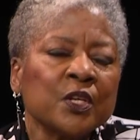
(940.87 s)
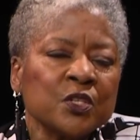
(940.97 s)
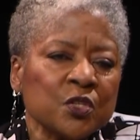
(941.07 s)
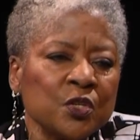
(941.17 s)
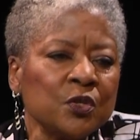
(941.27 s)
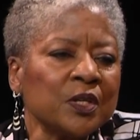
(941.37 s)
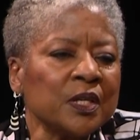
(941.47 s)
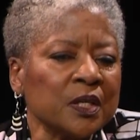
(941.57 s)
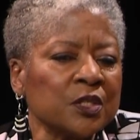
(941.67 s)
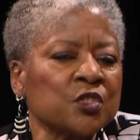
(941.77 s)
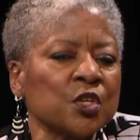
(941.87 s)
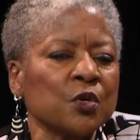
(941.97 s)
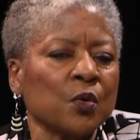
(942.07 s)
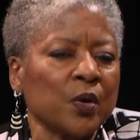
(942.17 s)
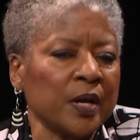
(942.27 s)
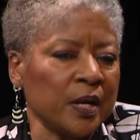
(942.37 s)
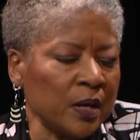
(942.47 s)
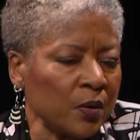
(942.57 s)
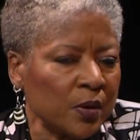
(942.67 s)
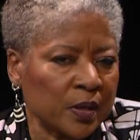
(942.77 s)
So you can get a general
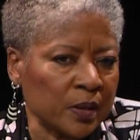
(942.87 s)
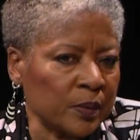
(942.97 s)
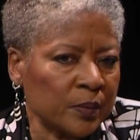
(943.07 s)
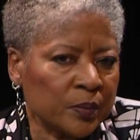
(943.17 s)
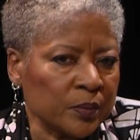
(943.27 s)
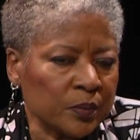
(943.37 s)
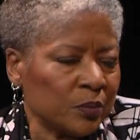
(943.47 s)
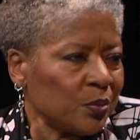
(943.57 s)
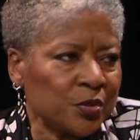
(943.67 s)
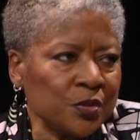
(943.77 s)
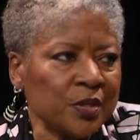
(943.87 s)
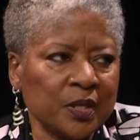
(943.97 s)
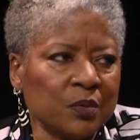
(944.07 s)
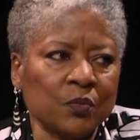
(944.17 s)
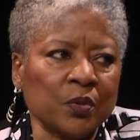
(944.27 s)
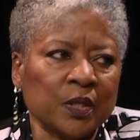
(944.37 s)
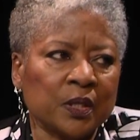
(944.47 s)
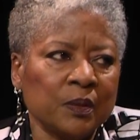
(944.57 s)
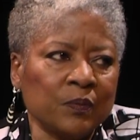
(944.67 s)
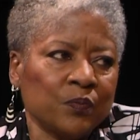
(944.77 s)
area, but you can't
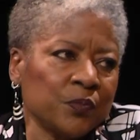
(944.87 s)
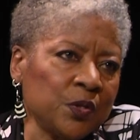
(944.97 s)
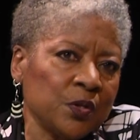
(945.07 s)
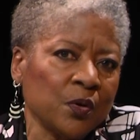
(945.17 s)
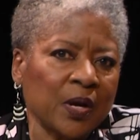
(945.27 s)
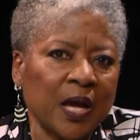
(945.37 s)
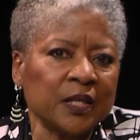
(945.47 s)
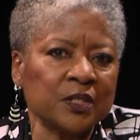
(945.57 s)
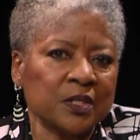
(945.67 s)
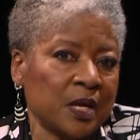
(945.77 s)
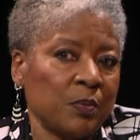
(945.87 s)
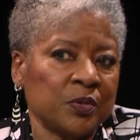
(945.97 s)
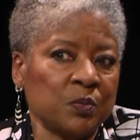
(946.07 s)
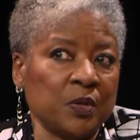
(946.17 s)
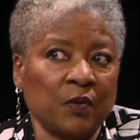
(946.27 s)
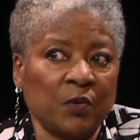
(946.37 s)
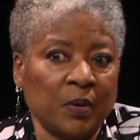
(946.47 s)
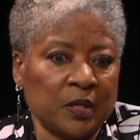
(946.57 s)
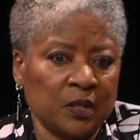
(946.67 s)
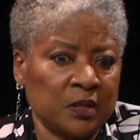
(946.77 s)
really, you know, Ghana just happens to be,
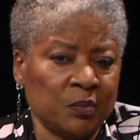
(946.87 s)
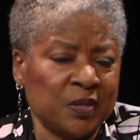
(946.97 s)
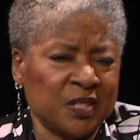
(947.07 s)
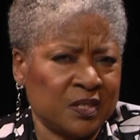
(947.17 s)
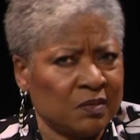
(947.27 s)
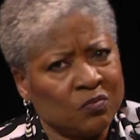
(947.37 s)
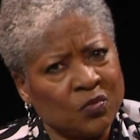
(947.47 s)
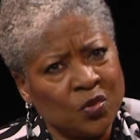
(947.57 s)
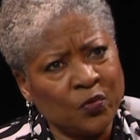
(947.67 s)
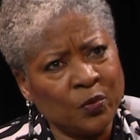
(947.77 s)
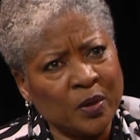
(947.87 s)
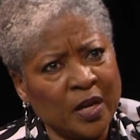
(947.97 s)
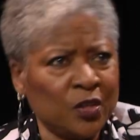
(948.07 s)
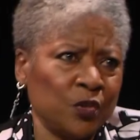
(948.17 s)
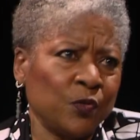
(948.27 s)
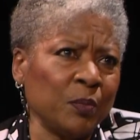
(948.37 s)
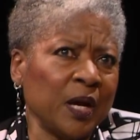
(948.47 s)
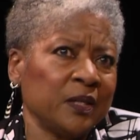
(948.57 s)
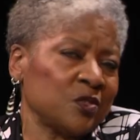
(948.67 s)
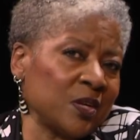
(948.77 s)
everybody looked at me and said, you from Ghana, you from
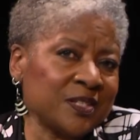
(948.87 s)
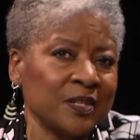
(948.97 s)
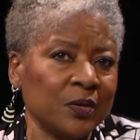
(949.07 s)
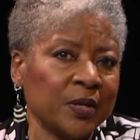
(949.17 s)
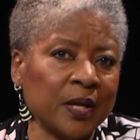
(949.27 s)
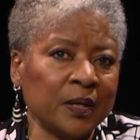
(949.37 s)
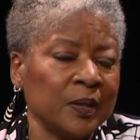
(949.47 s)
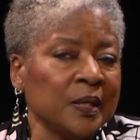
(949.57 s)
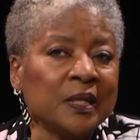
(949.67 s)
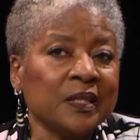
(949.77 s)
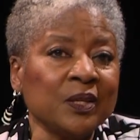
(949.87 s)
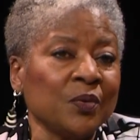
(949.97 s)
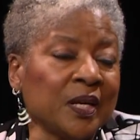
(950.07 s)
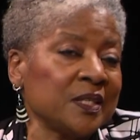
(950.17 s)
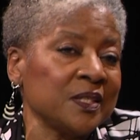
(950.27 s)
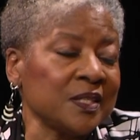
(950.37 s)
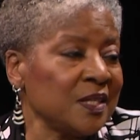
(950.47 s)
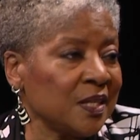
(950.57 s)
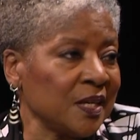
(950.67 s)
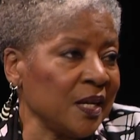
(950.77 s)
Ghana? So I said, okay. Then when I did the
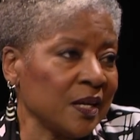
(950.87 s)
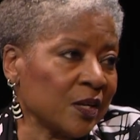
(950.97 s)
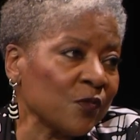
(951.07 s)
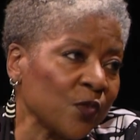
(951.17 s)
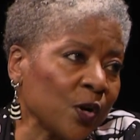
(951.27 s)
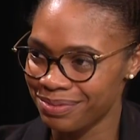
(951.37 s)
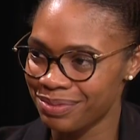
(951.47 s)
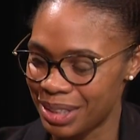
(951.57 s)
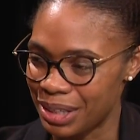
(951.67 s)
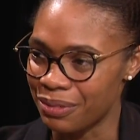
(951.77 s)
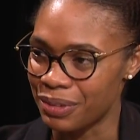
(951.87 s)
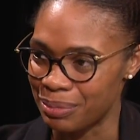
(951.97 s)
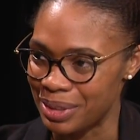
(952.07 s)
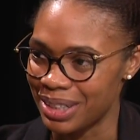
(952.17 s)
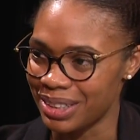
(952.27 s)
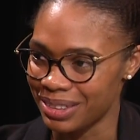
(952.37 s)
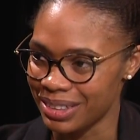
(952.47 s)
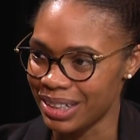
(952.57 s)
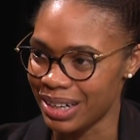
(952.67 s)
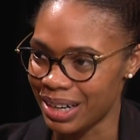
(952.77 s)
DNA, it confirmed. It confirmed it.
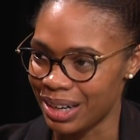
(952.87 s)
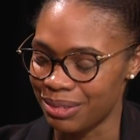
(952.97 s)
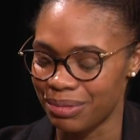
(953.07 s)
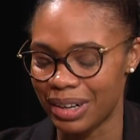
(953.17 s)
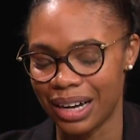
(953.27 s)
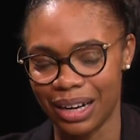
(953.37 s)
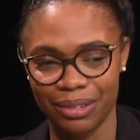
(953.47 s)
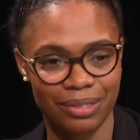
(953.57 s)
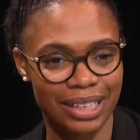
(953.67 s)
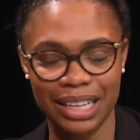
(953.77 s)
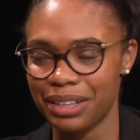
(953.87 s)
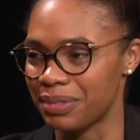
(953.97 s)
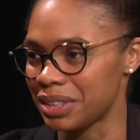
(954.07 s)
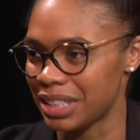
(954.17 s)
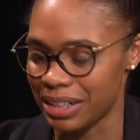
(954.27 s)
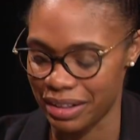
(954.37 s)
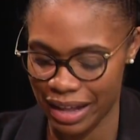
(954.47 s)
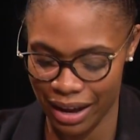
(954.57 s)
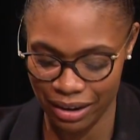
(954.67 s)
Yeah. Wow. Thank you for sharing that.